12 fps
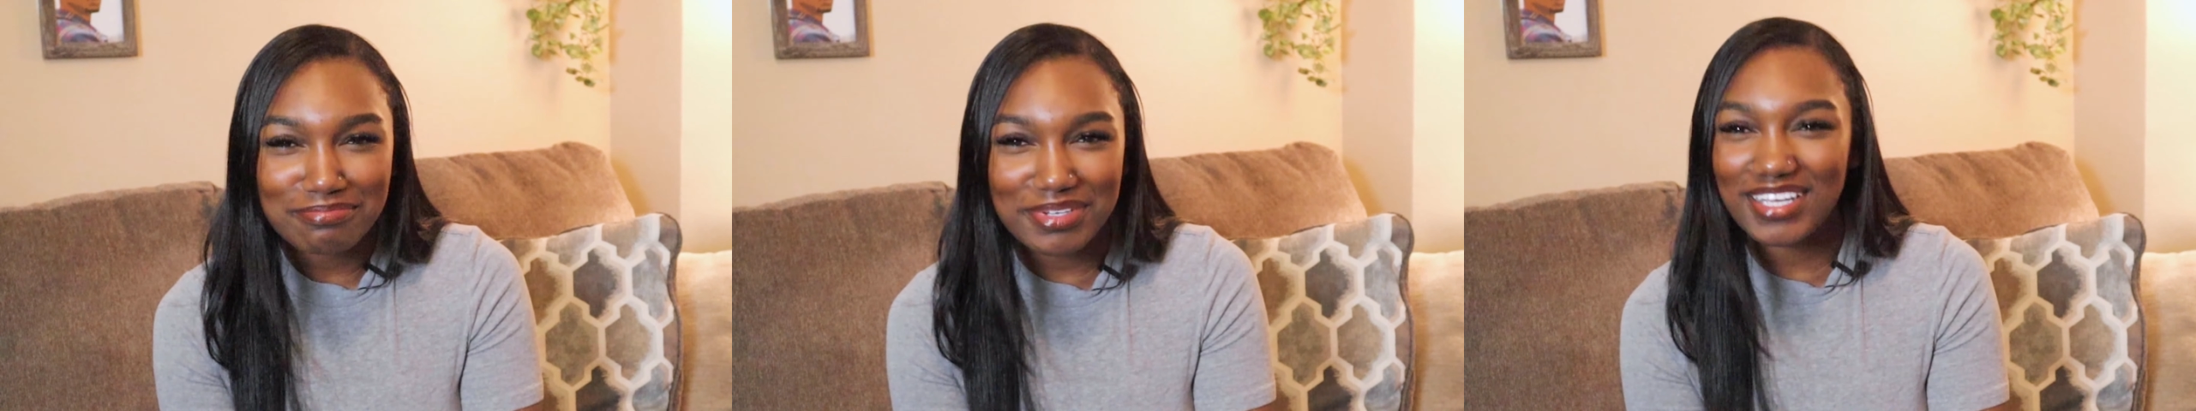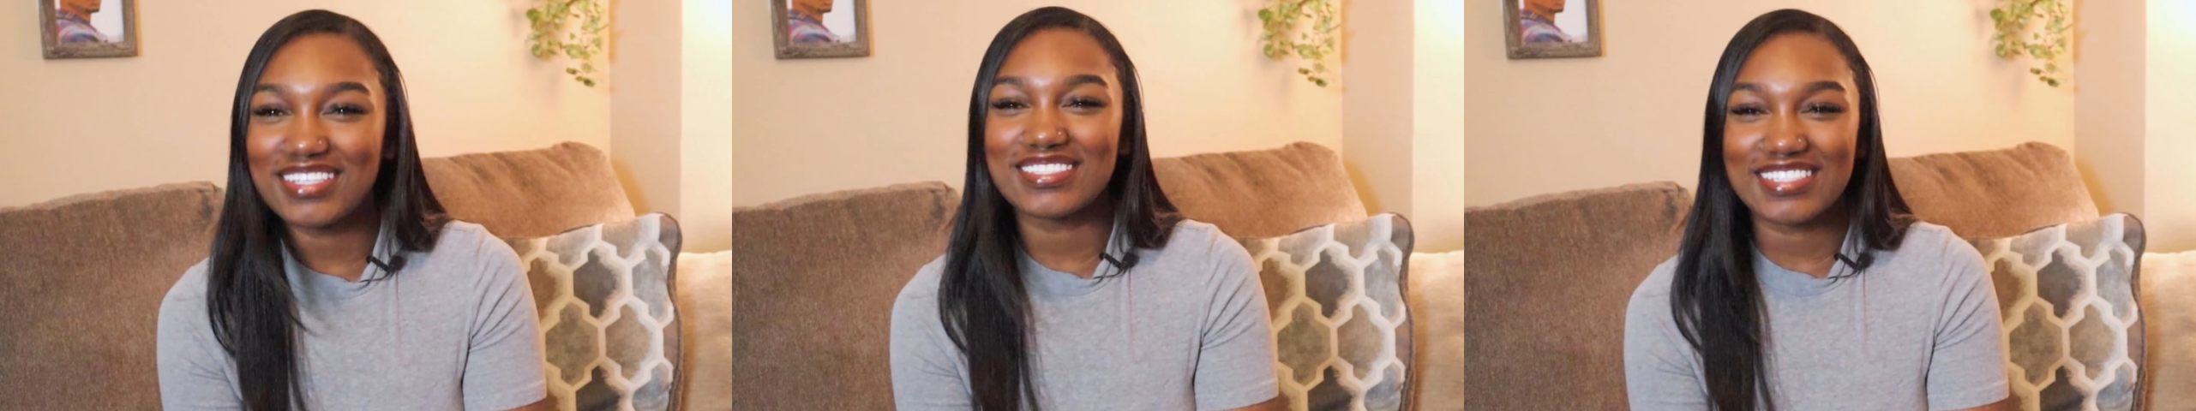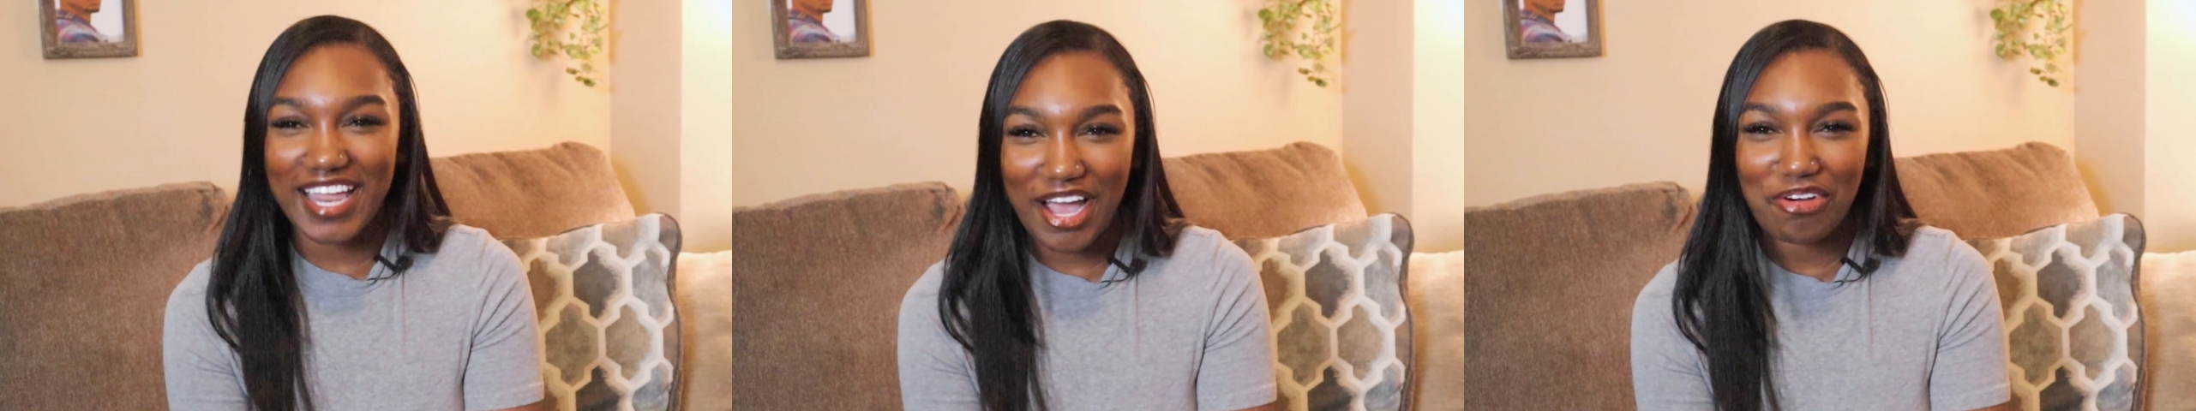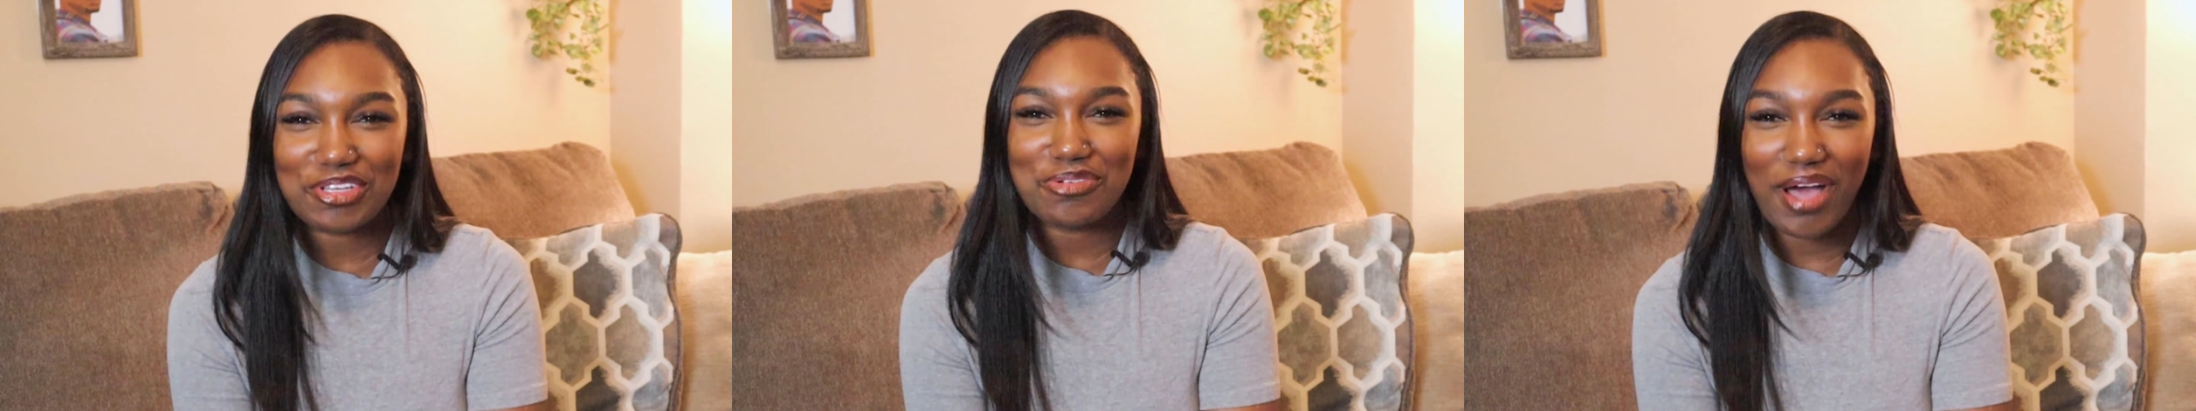because
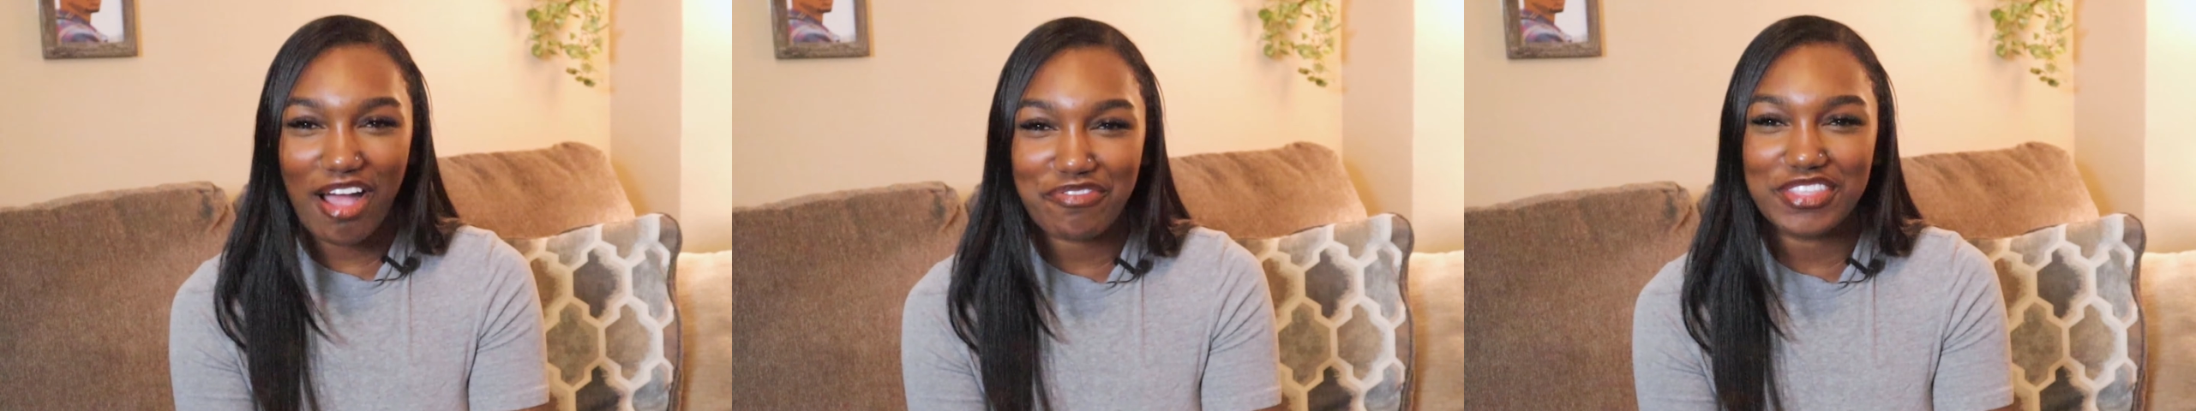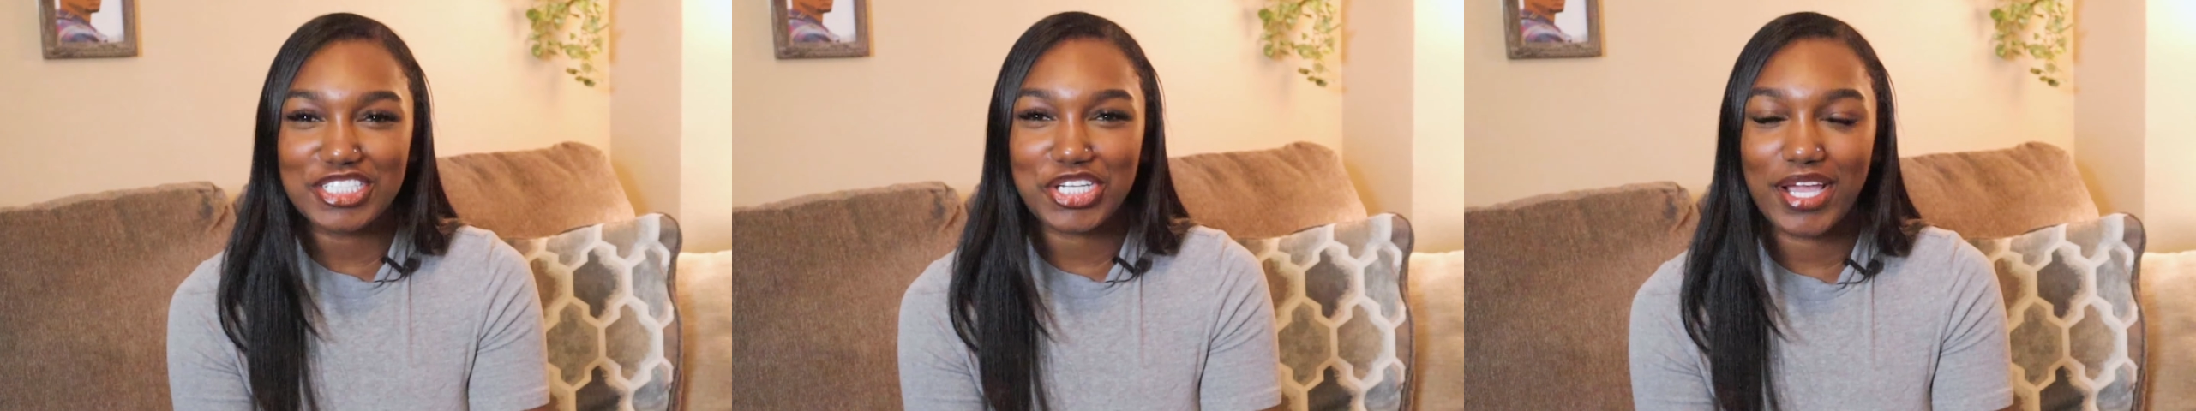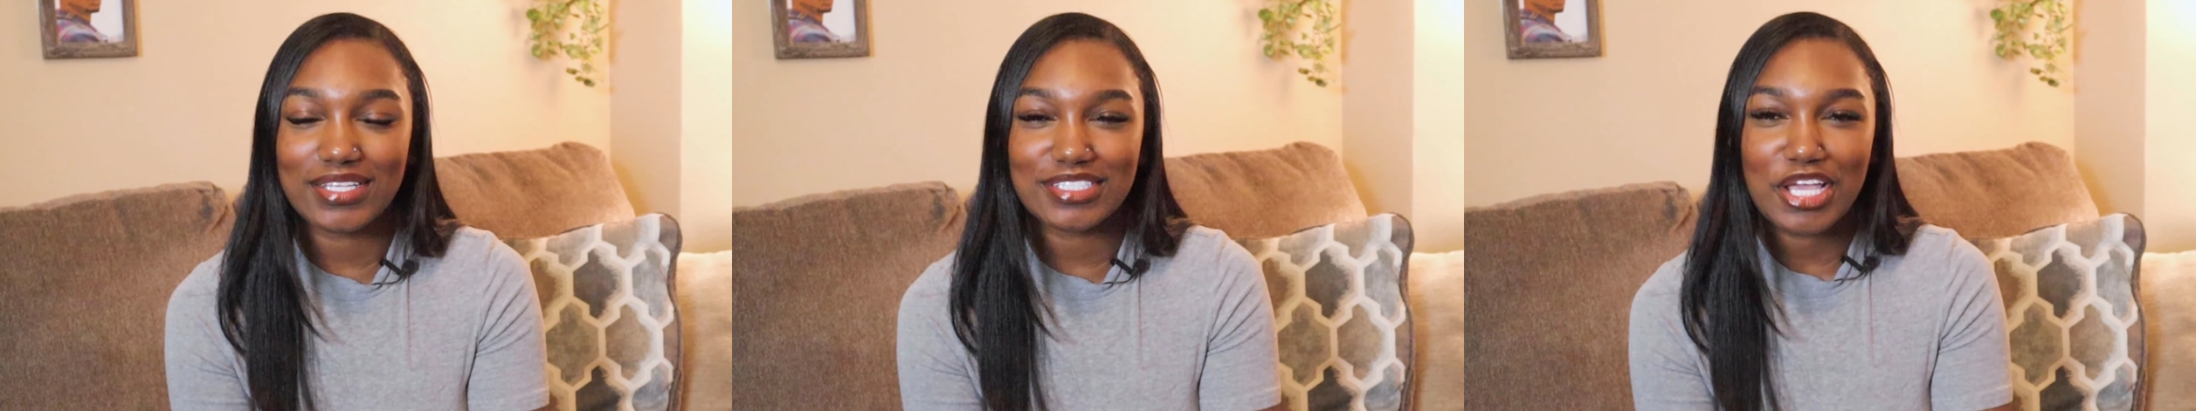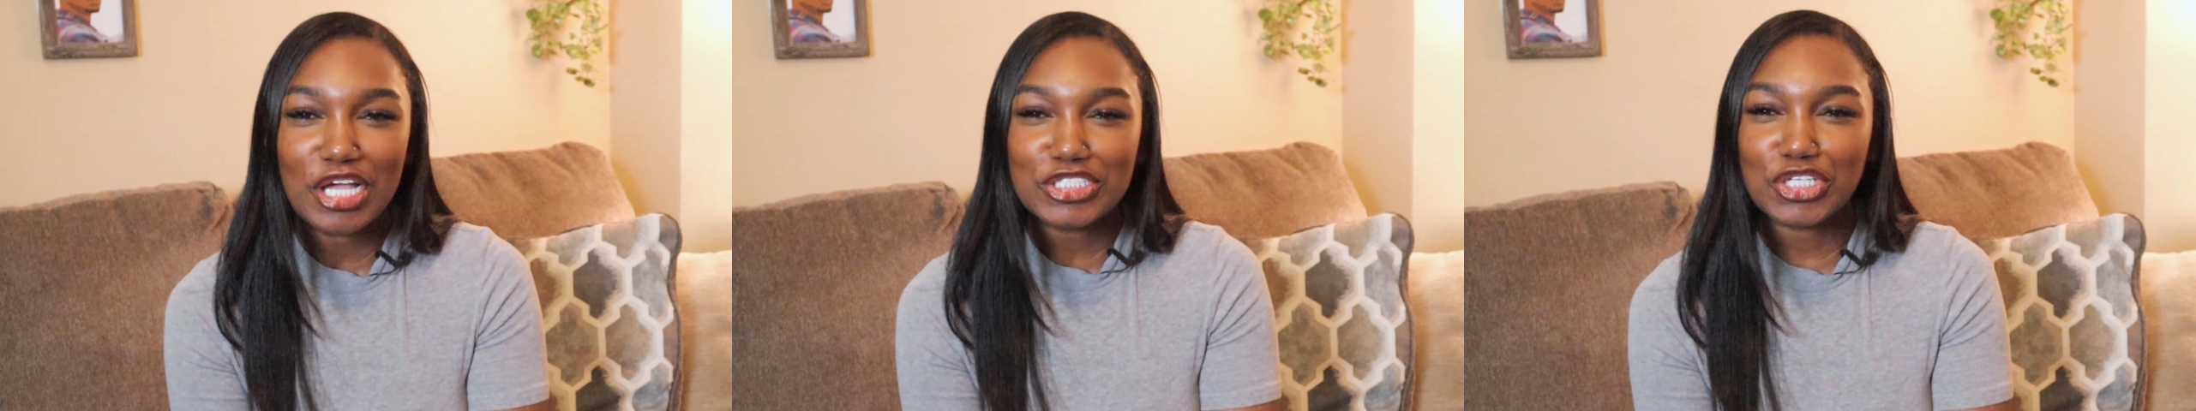now you have the chance